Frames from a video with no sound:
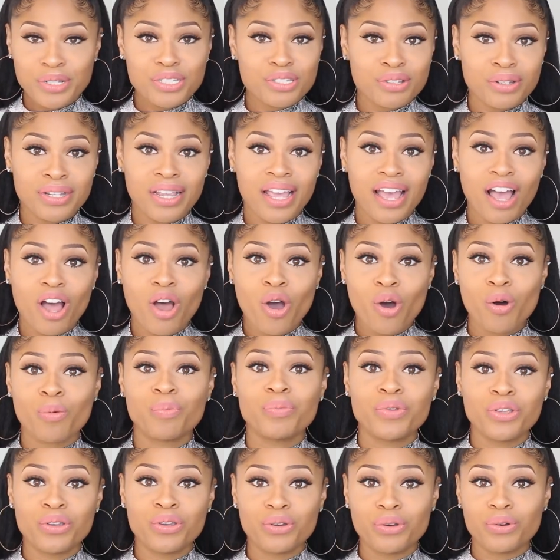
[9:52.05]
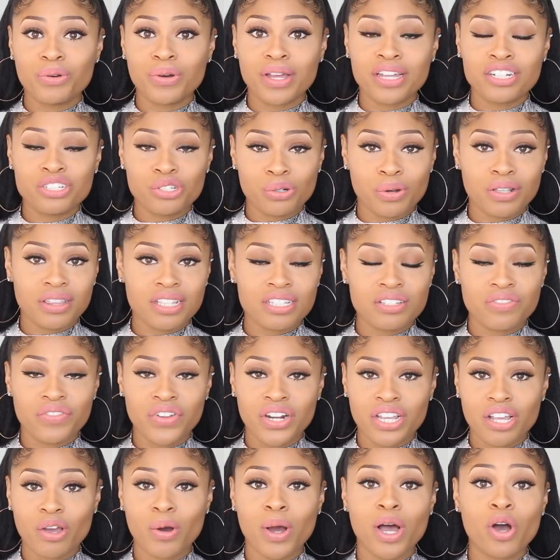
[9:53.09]
So yeah, I hope you enjoyed this
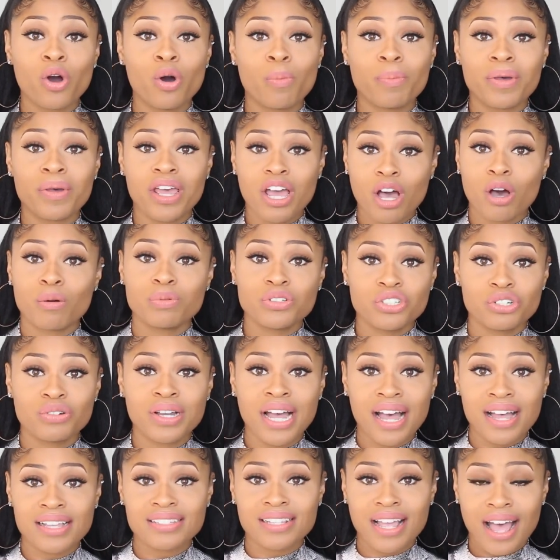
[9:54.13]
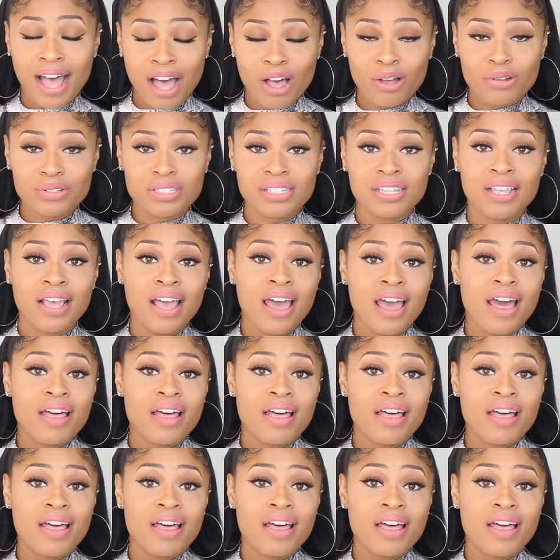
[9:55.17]
video. I hope it helps you guys out.